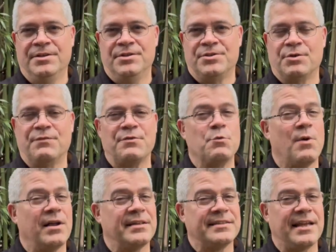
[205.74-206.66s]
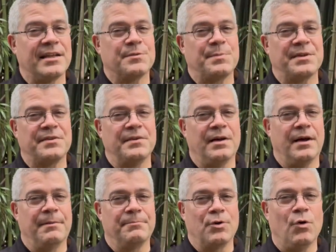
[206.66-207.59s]
So if you want to set
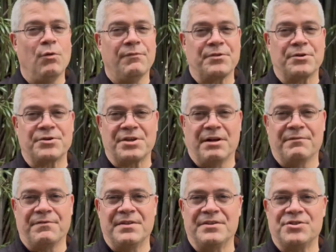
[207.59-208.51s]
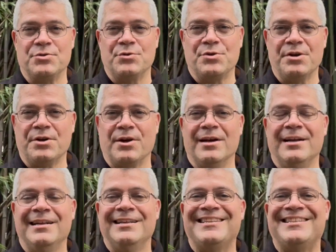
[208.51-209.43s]
a goal for yourself for this new year,
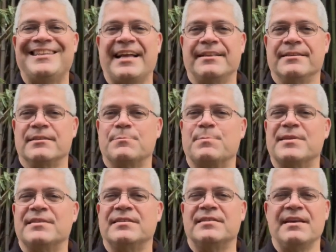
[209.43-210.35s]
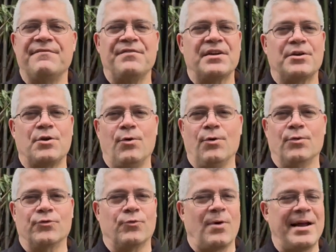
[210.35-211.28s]
set specific
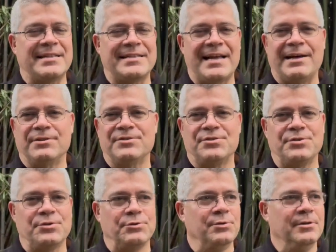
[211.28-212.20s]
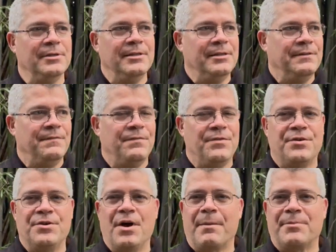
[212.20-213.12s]
goals right down to
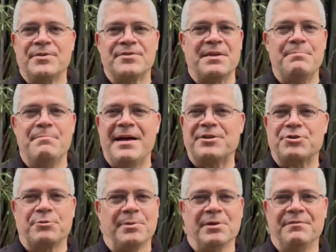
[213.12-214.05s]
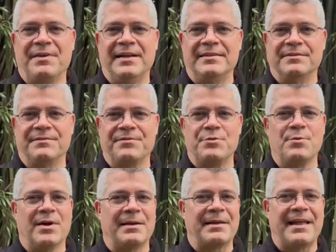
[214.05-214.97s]
numbers and measurable events. If you
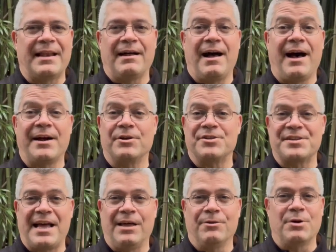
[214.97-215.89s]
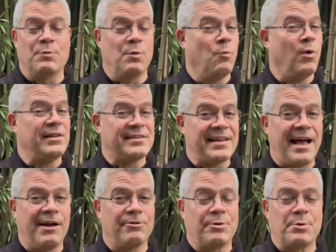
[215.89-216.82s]
want to get a higher salary, well, what
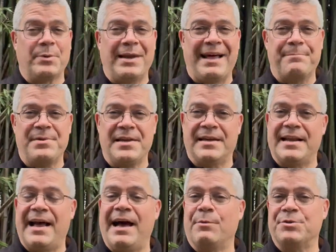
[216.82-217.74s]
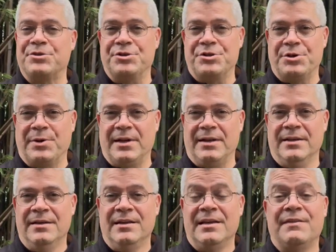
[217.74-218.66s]
salary would that be and how would you do it?
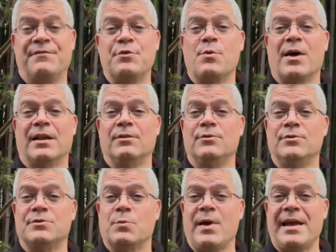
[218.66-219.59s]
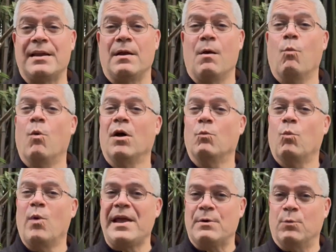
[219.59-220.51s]
If you want to lose weight, what
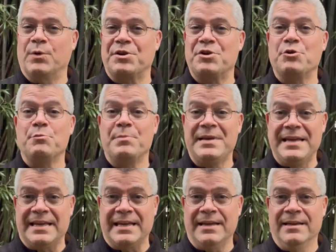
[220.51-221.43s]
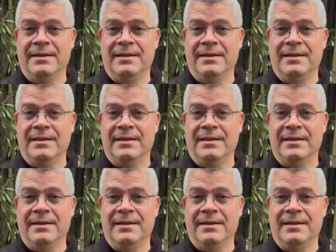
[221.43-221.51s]
weight will you be?